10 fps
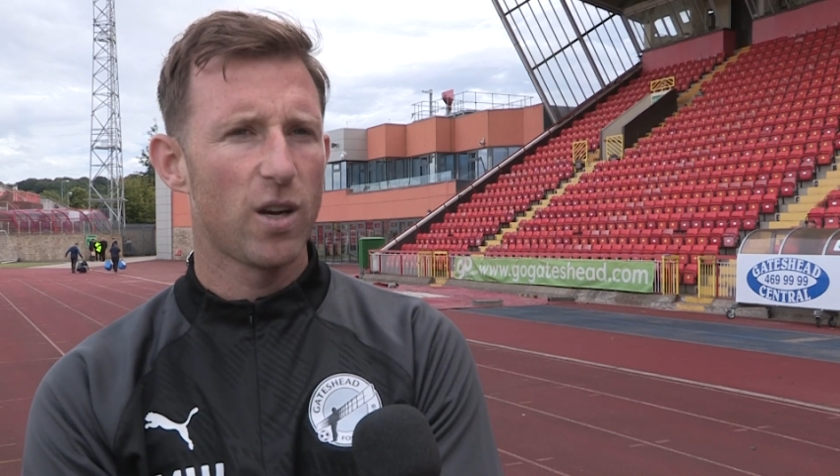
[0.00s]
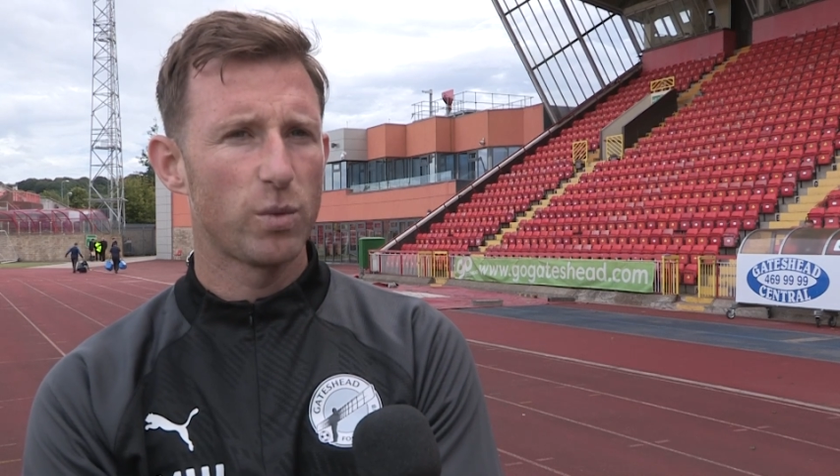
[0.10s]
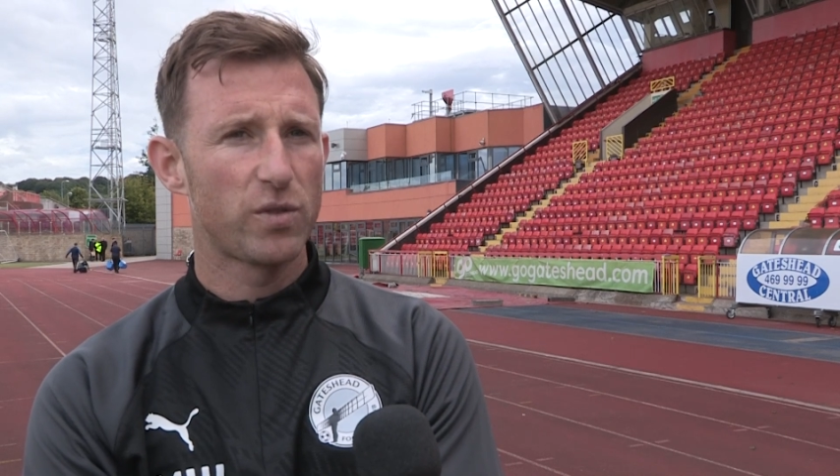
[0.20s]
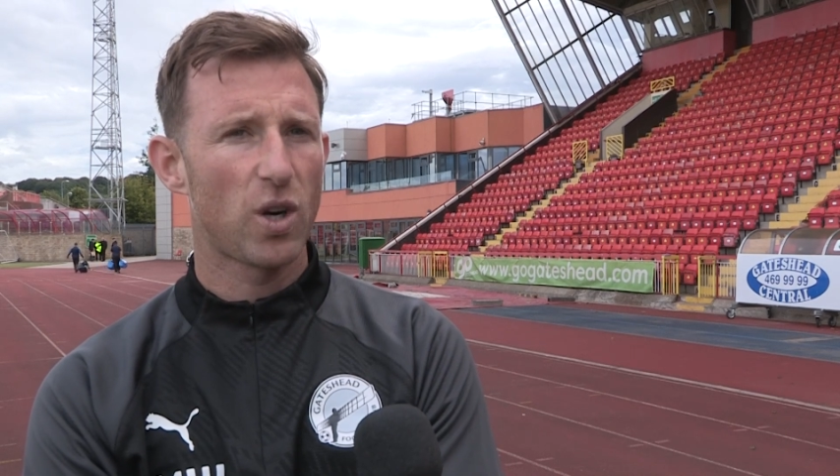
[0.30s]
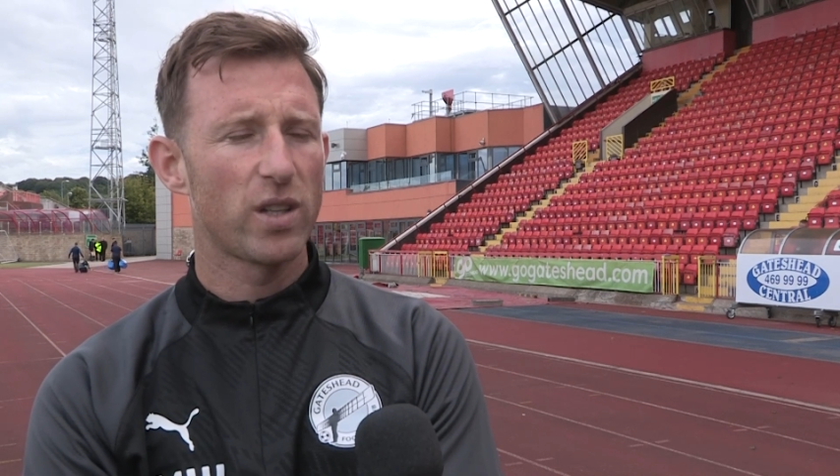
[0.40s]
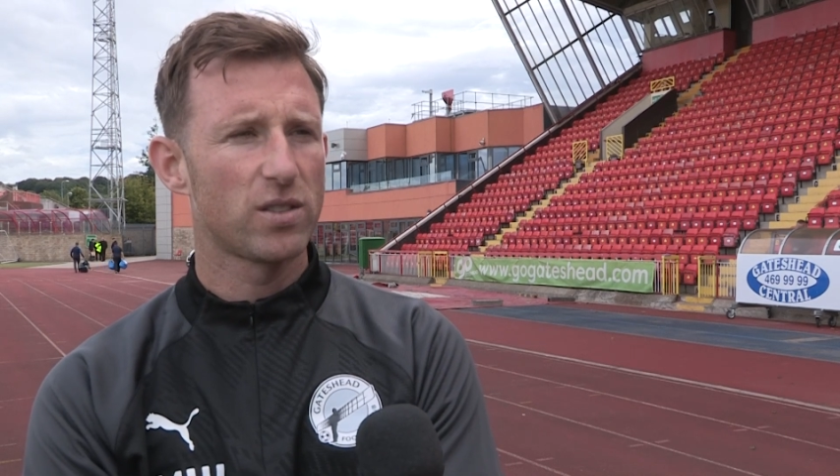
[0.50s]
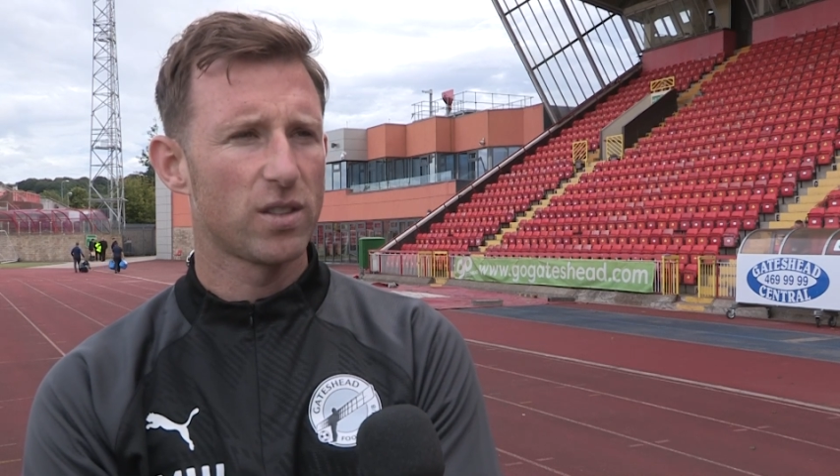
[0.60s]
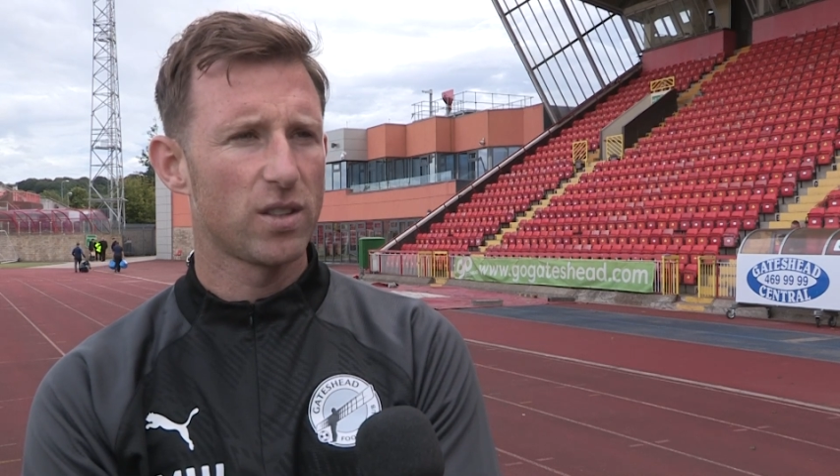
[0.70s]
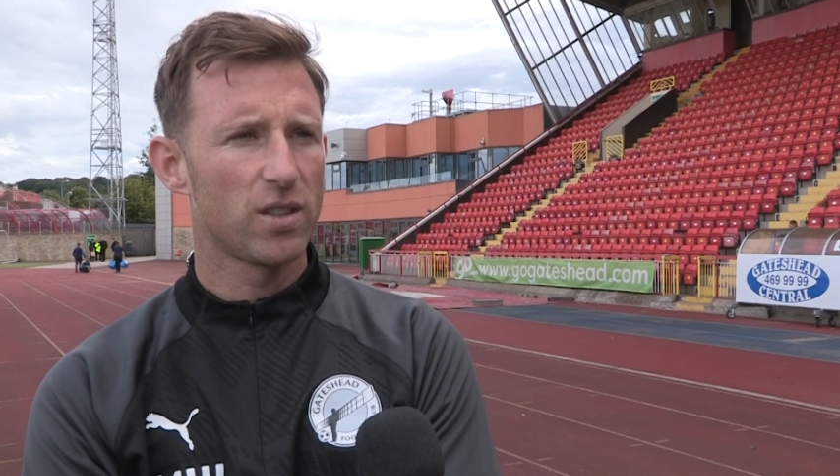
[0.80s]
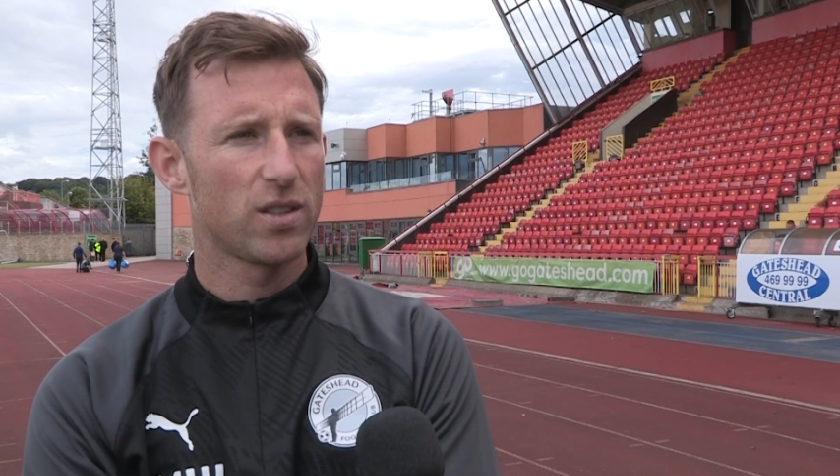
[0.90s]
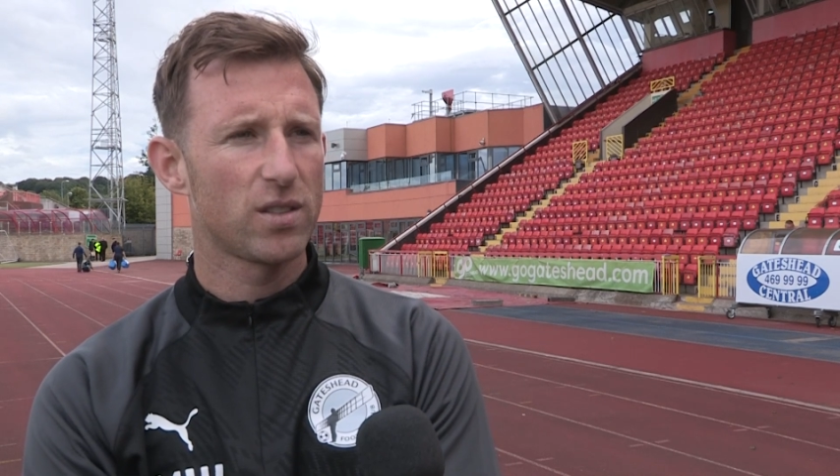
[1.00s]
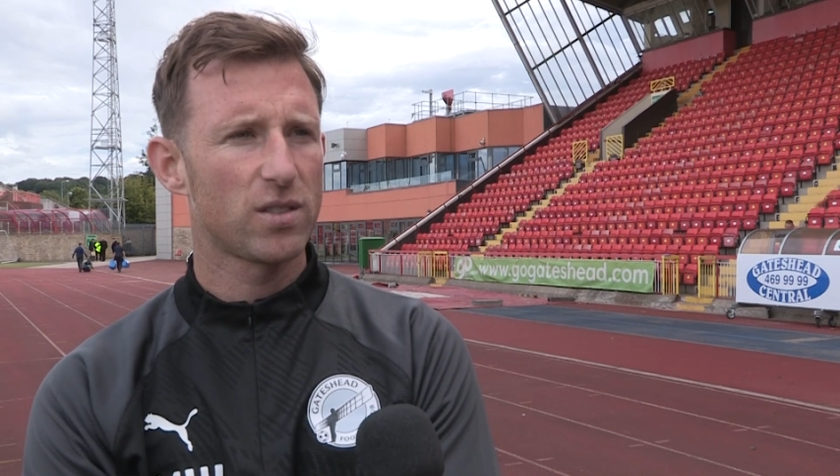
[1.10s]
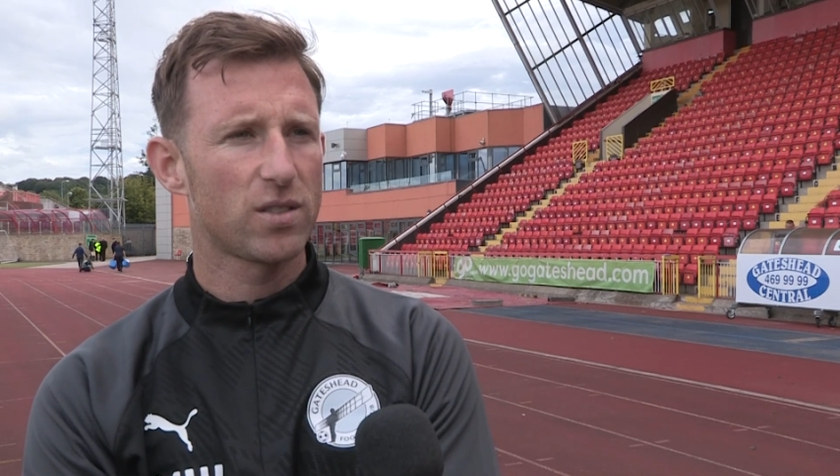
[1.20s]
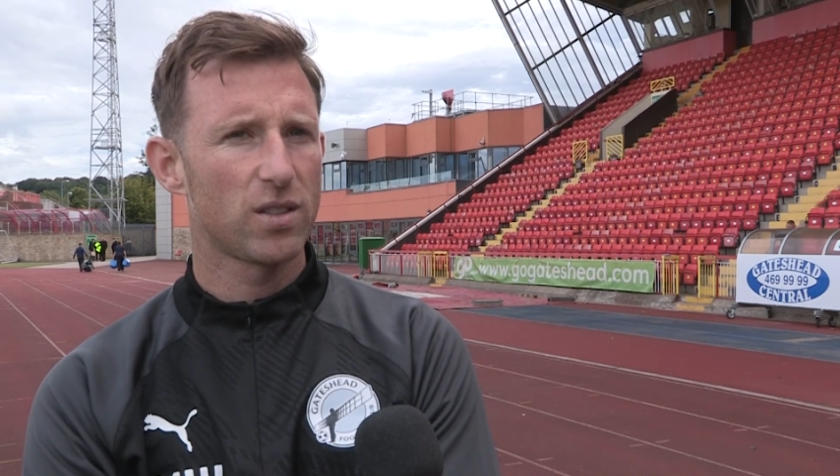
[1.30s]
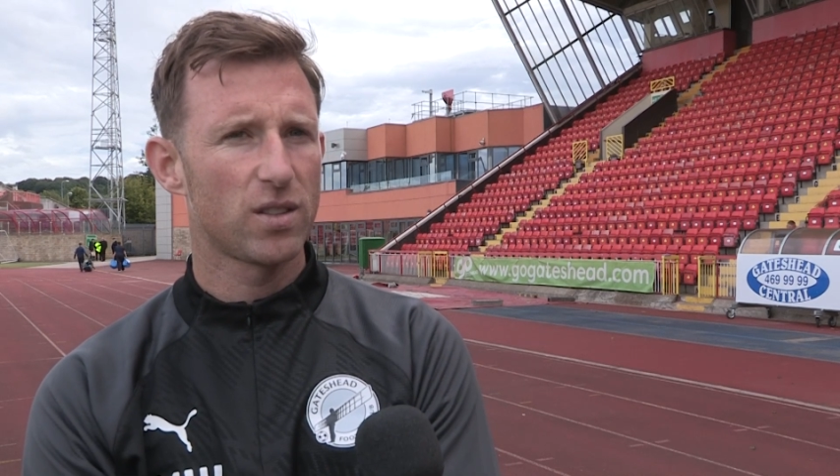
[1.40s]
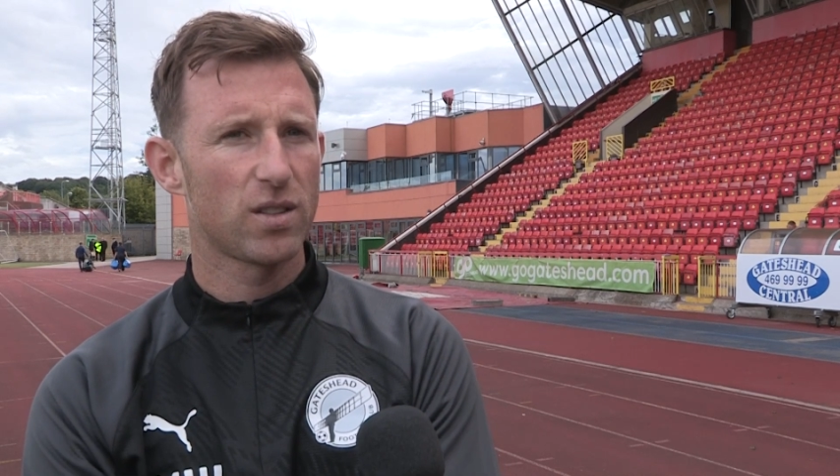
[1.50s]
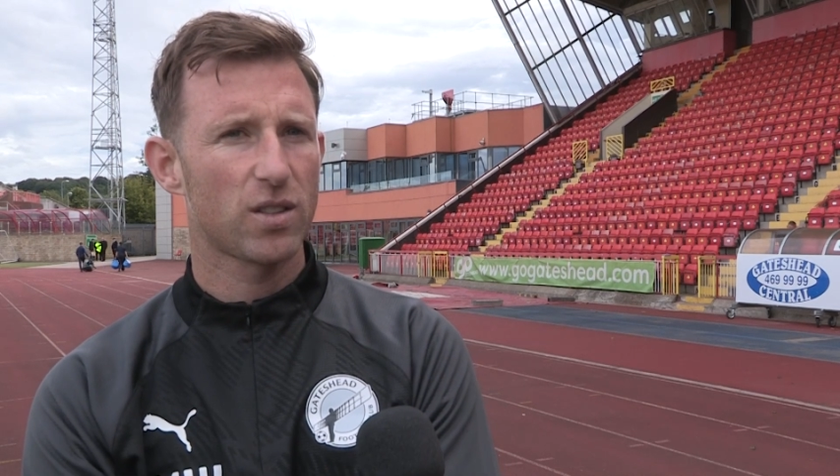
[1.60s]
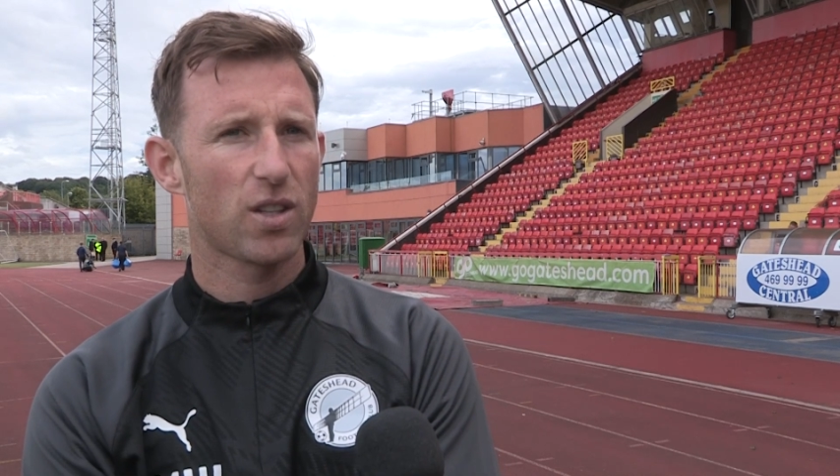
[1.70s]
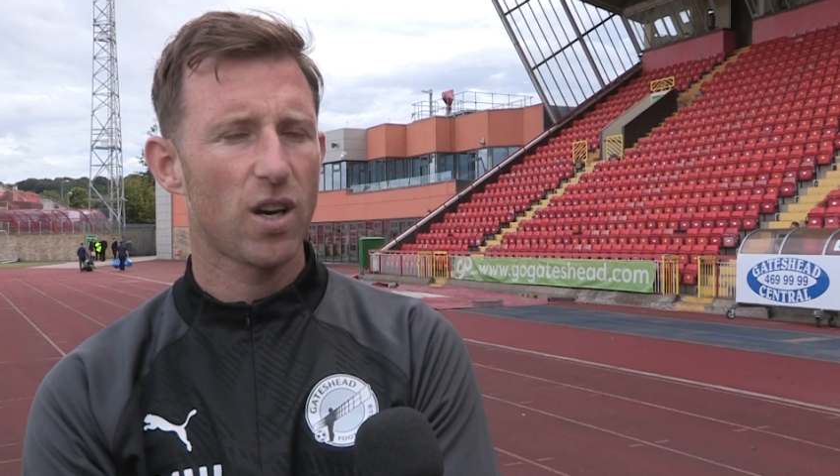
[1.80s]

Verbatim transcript: and we've tried to to